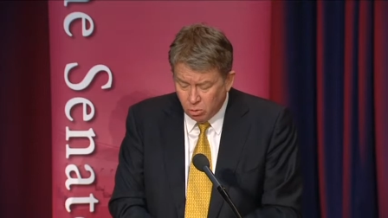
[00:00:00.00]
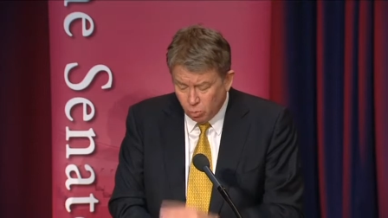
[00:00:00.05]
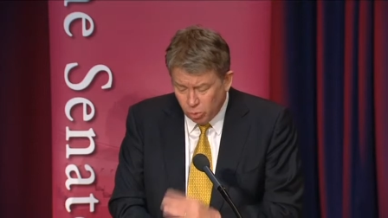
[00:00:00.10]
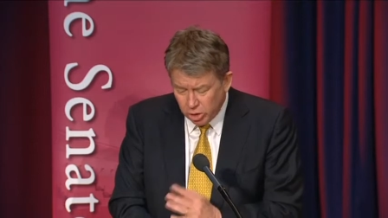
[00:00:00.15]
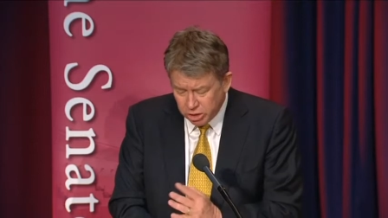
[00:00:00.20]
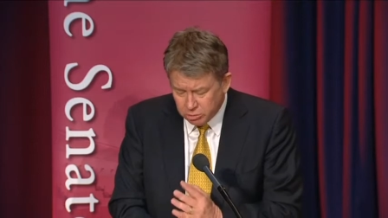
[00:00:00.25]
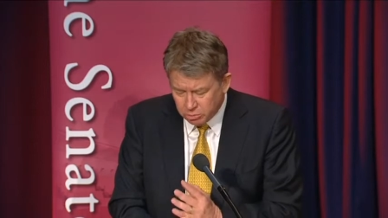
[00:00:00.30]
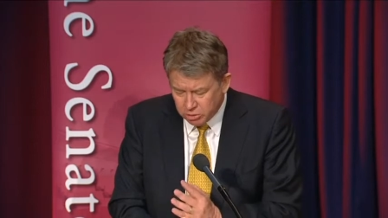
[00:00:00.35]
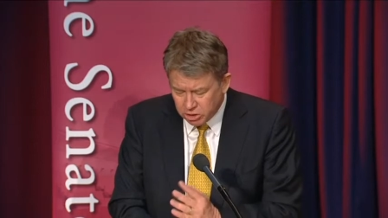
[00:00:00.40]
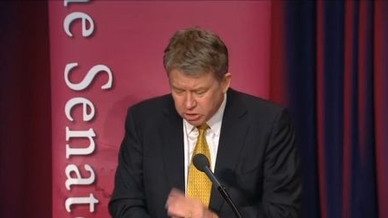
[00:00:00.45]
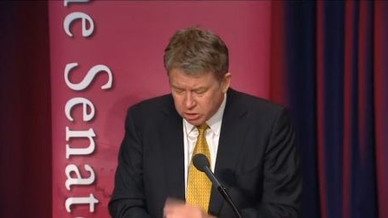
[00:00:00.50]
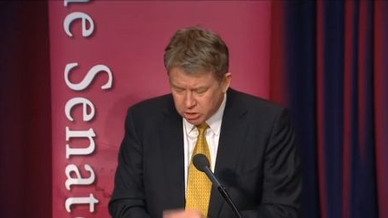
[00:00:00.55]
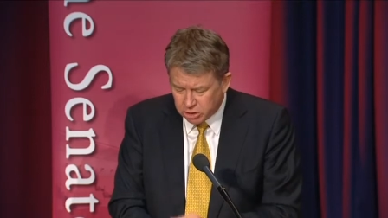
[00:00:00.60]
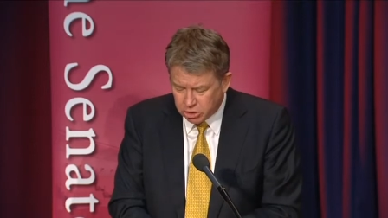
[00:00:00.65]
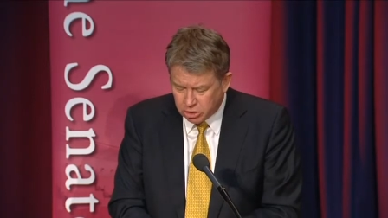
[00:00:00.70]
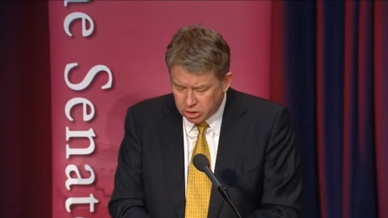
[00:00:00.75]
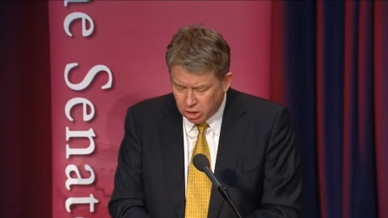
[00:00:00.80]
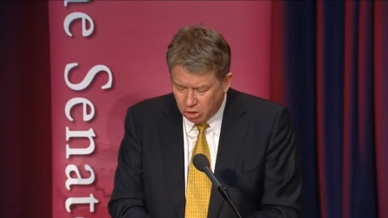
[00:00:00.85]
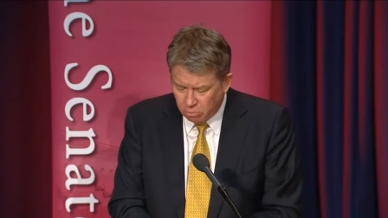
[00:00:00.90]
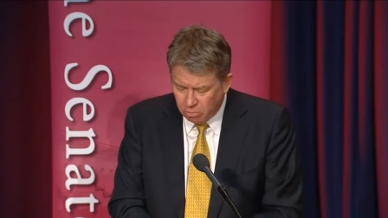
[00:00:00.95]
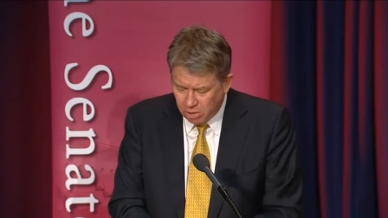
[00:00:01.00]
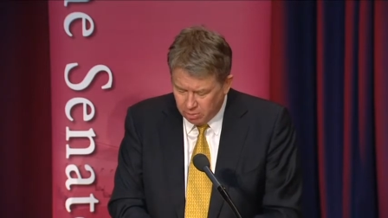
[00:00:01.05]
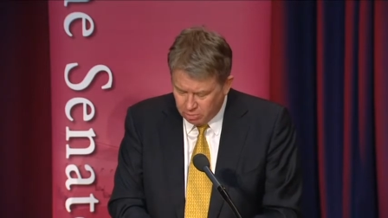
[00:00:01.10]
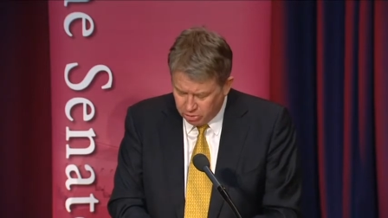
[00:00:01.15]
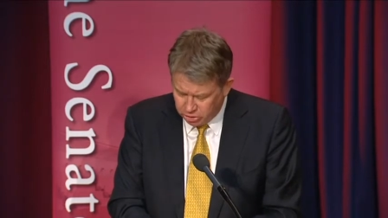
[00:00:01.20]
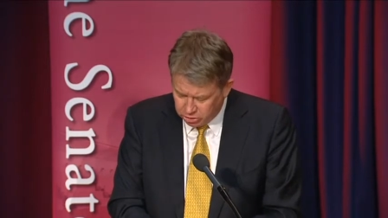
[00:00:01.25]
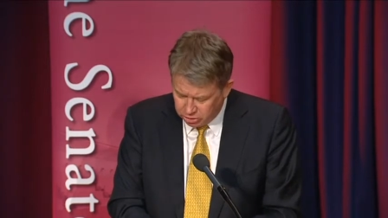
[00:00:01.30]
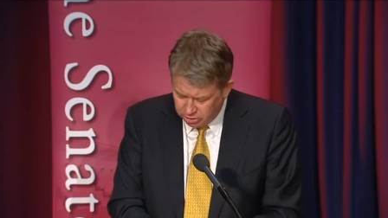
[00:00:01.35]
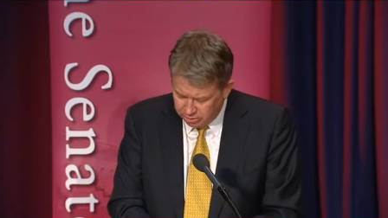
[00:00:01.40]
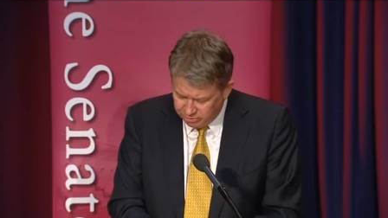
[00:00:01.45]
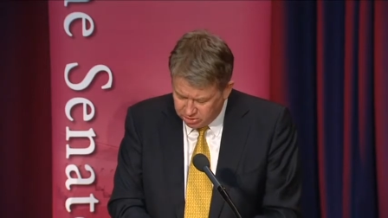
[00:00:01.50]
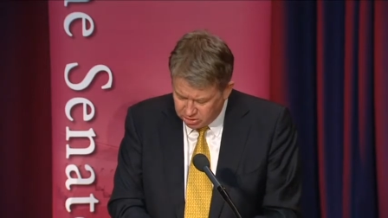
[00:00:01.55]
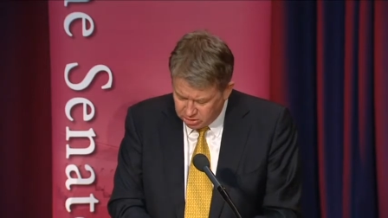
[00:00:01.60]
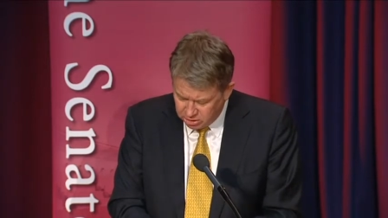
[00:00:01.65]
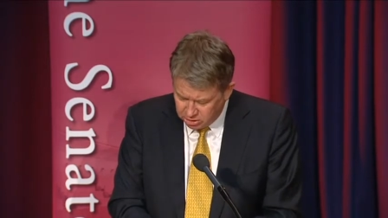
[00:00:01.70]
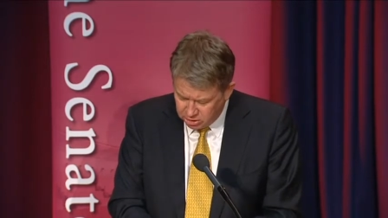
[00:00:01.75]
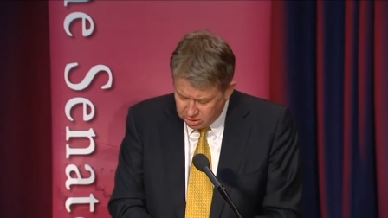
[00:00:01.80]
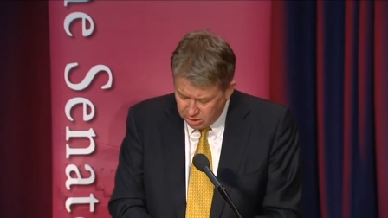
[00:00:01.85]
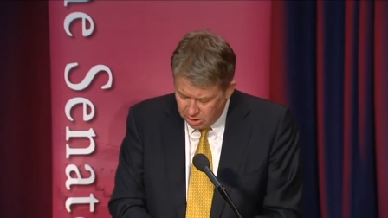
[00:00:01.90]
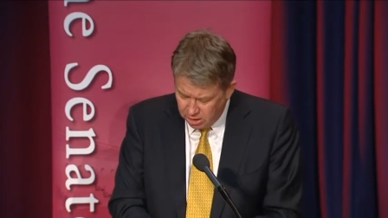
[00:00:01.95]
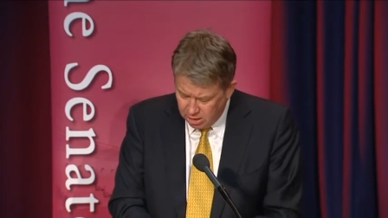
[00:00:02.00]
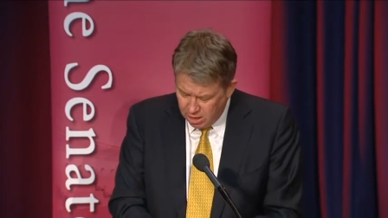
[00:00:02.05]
Westminster-style public services,